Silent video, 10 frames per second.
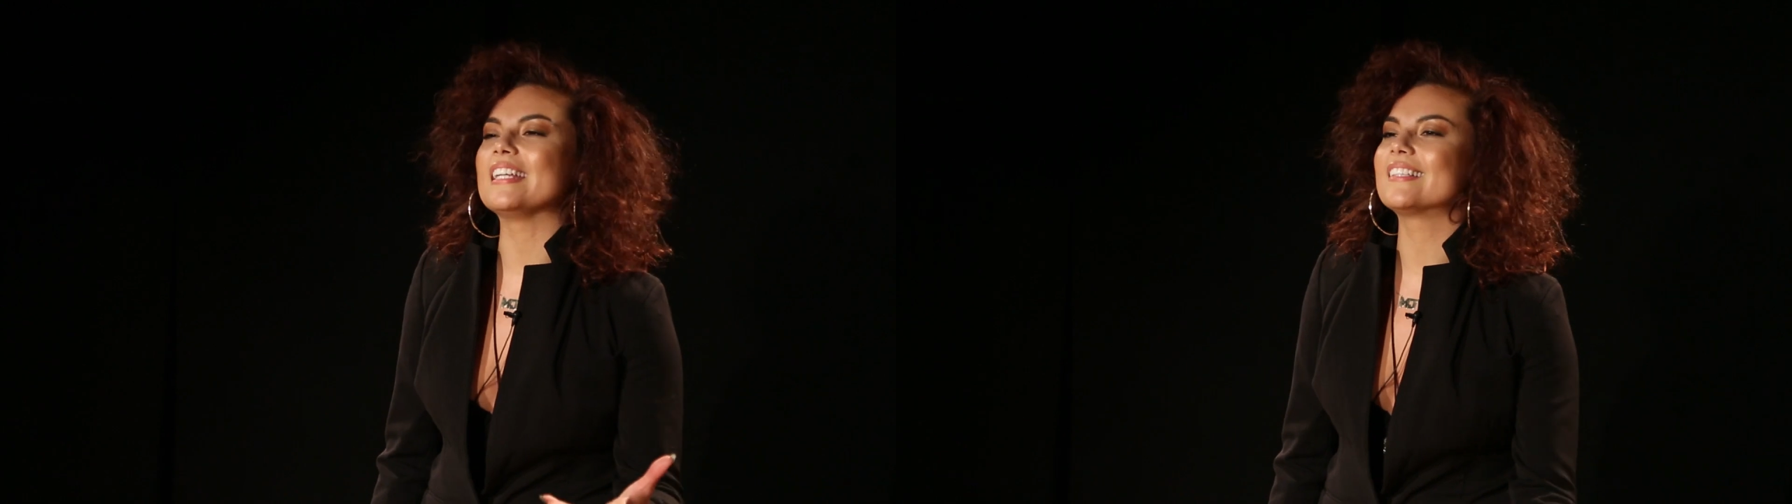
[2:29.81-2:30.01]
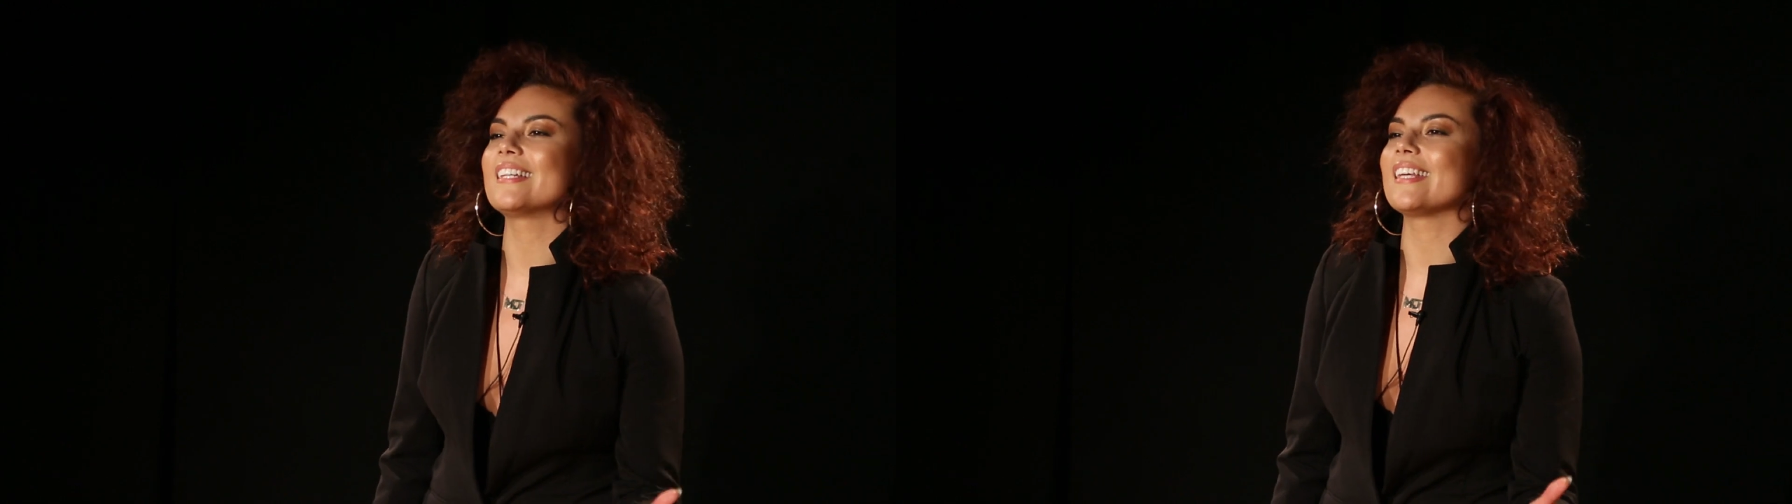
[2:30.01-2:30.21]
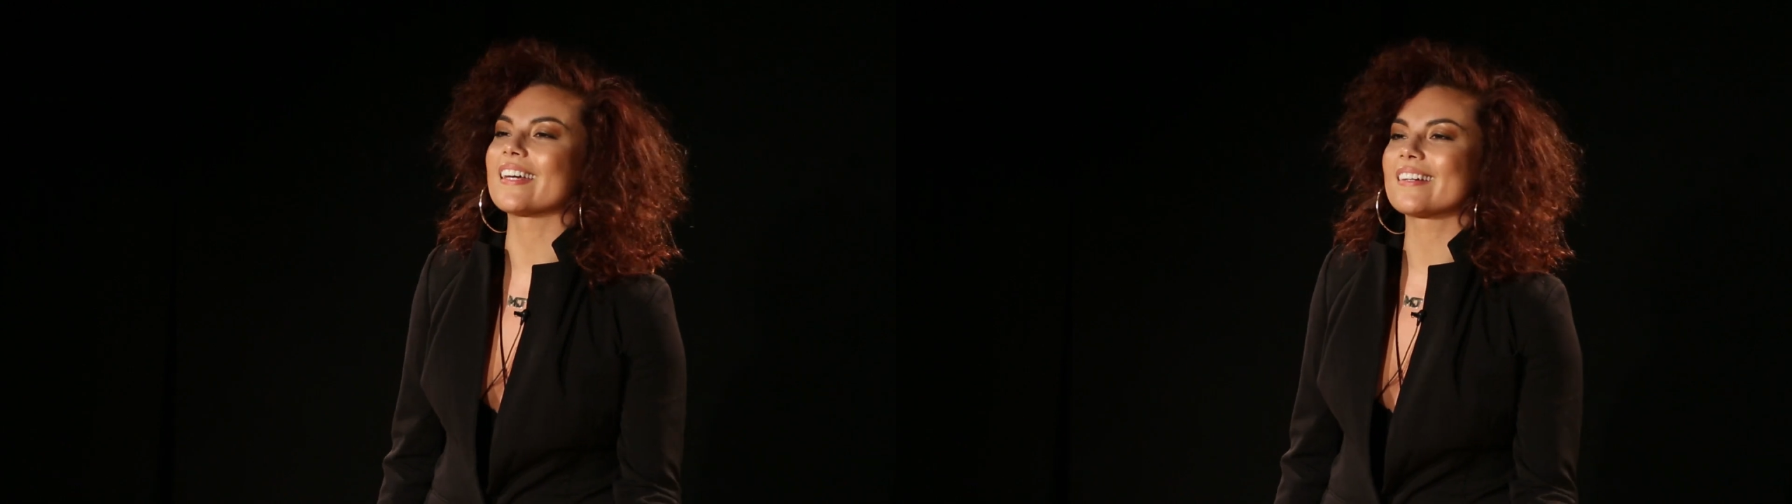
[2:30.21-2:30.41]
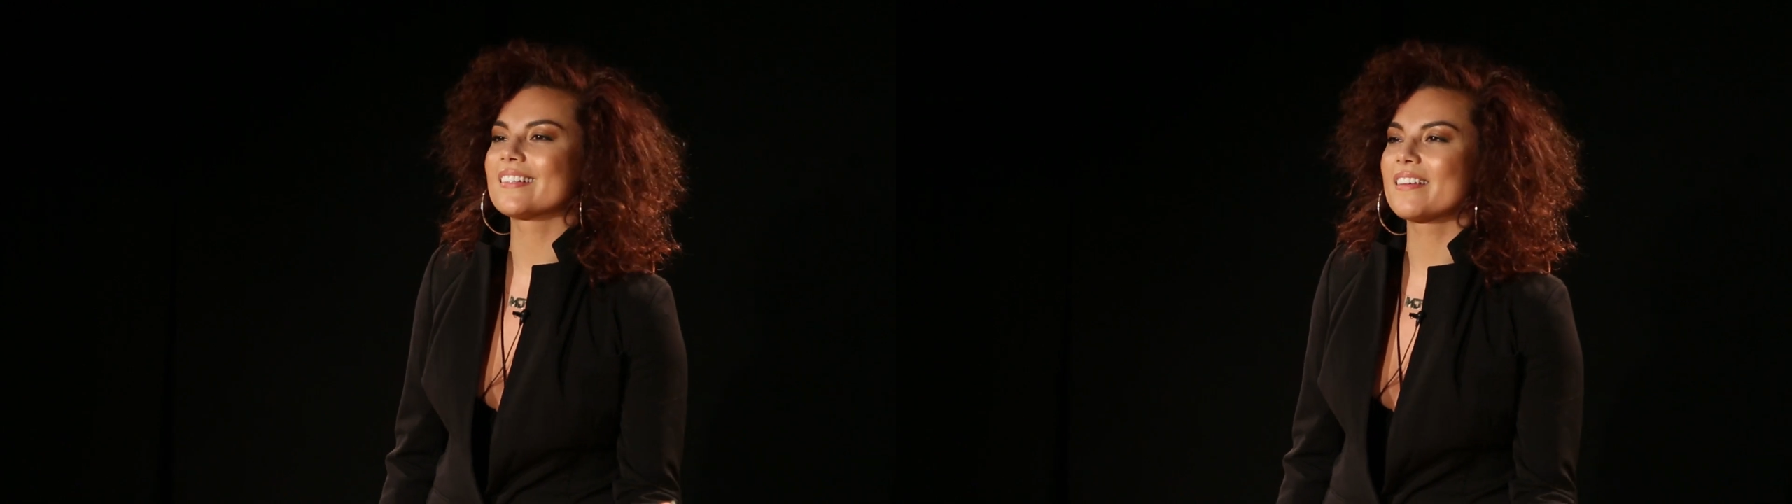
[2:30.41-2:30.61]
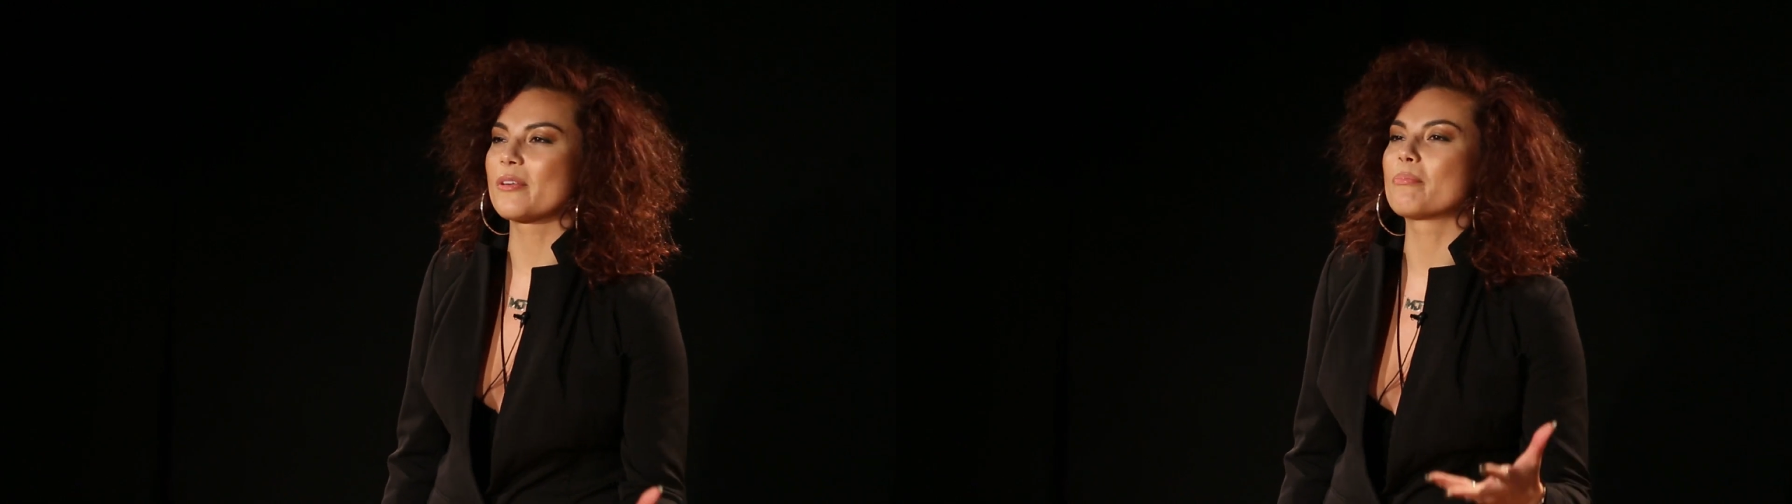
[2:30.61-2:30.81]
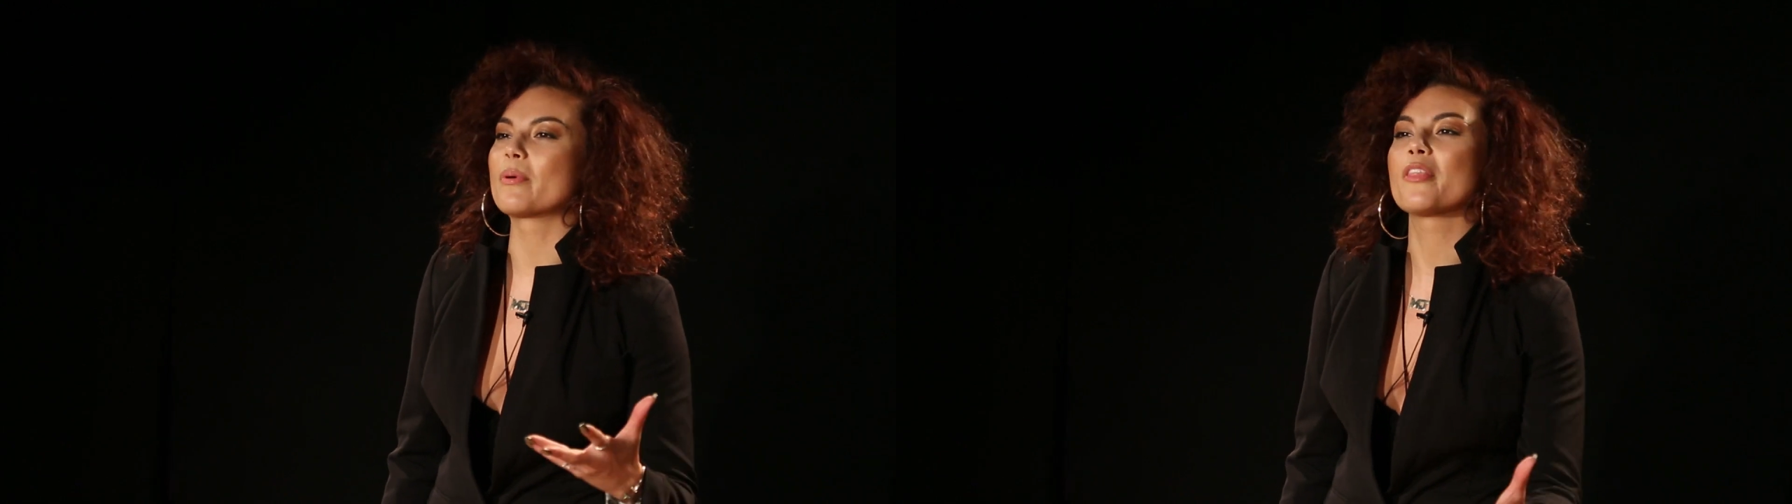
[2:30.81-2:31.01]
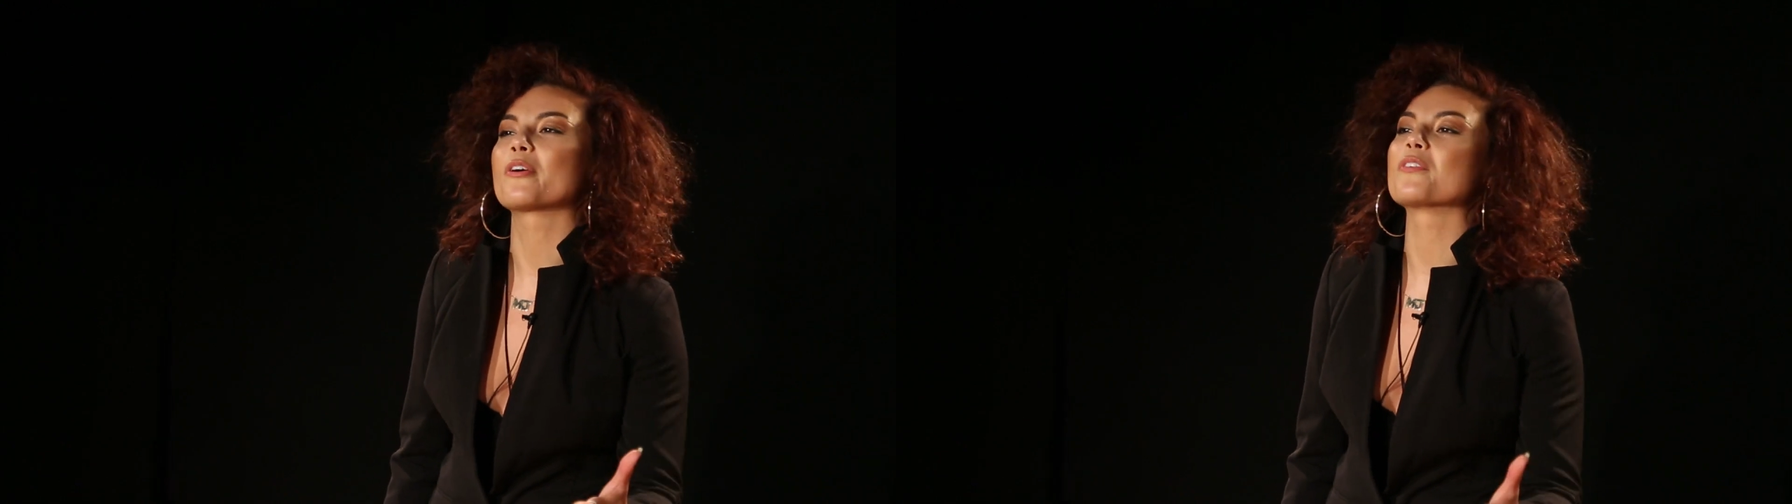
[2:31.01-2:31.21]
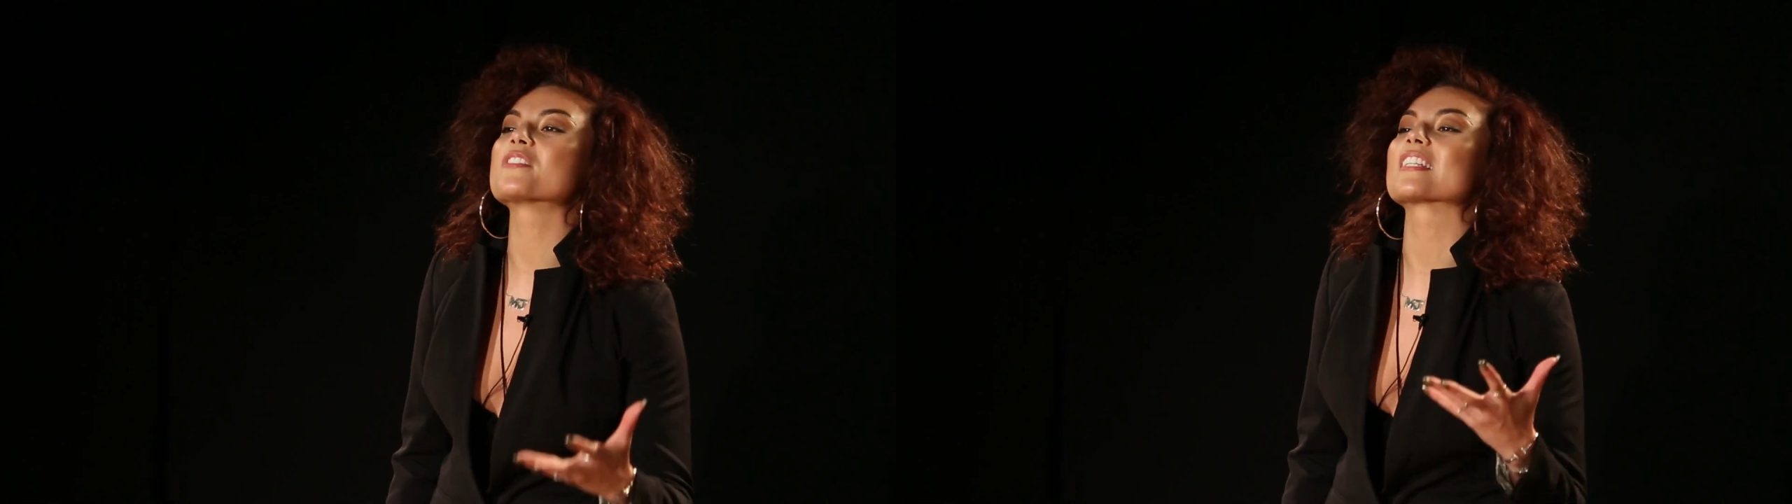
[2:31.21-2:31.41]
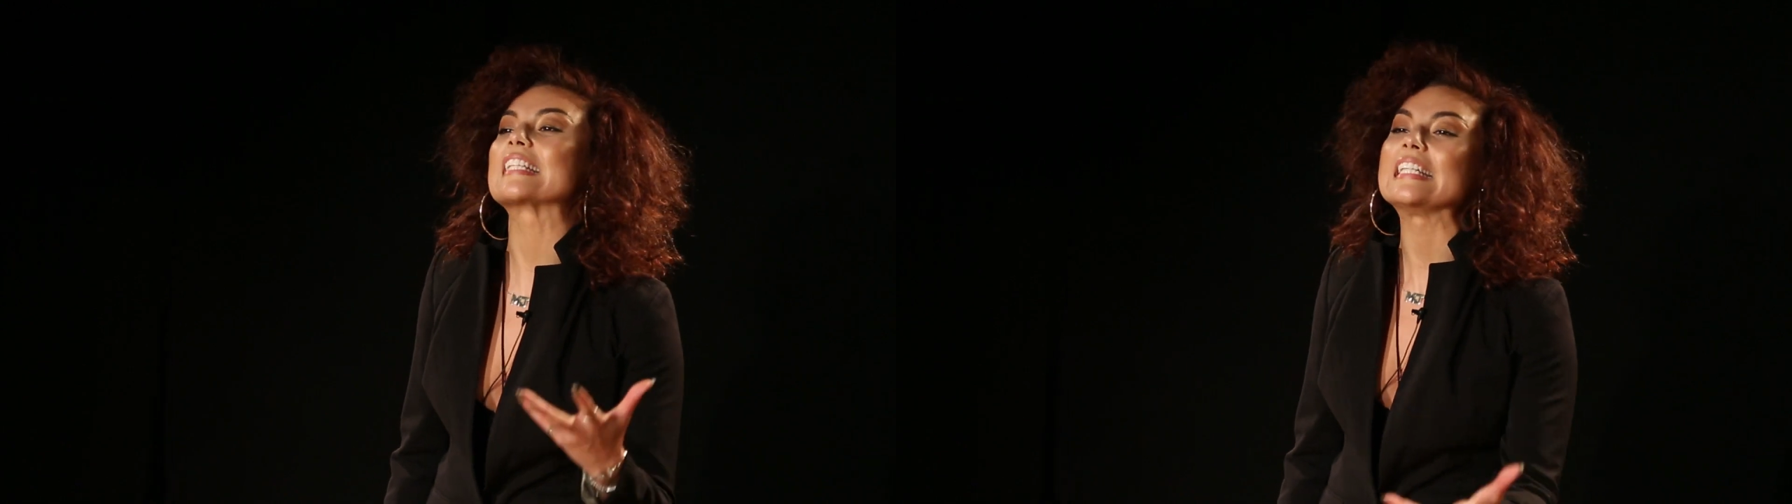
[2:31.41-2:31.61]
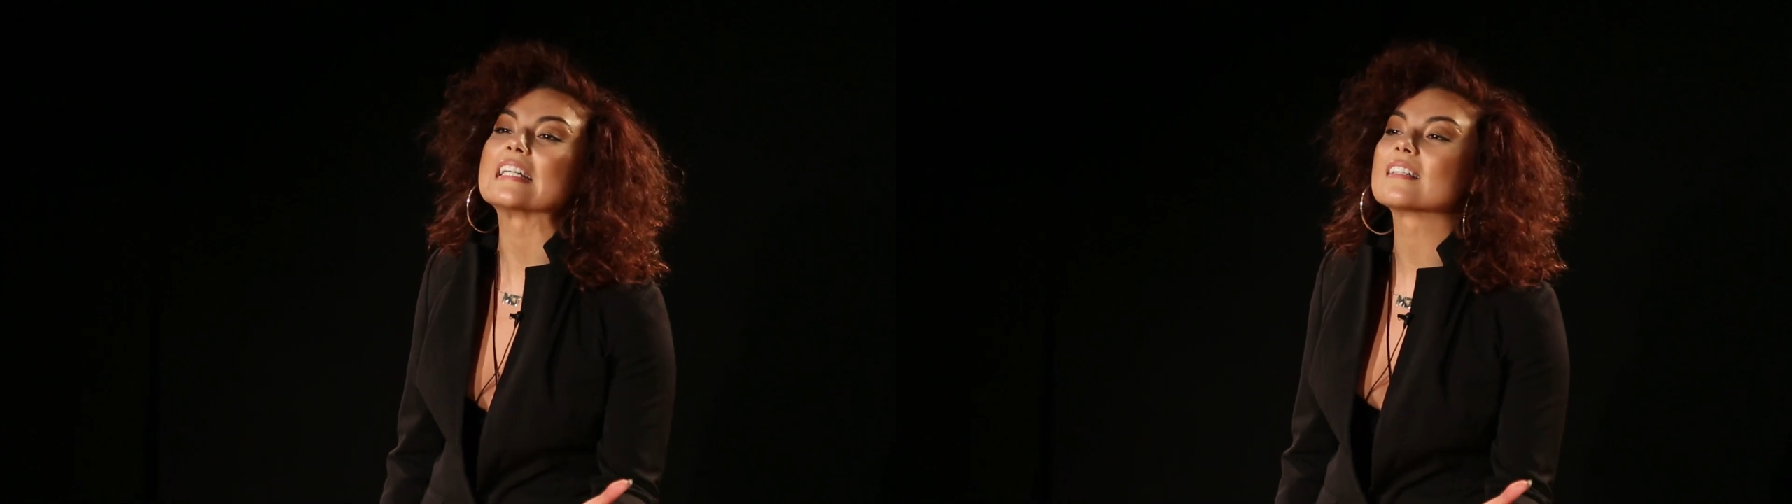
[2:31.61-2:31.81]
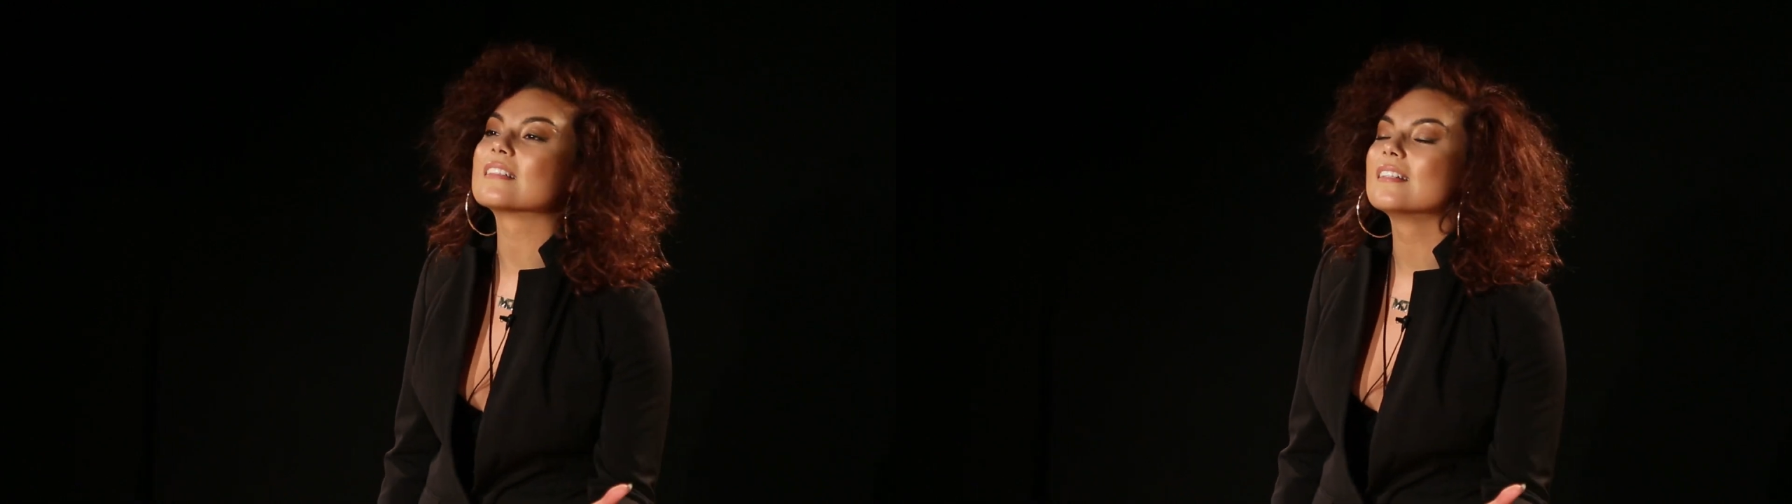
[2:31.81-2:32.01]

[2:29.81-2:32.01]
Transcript: Quintanilla, the brother of Selena,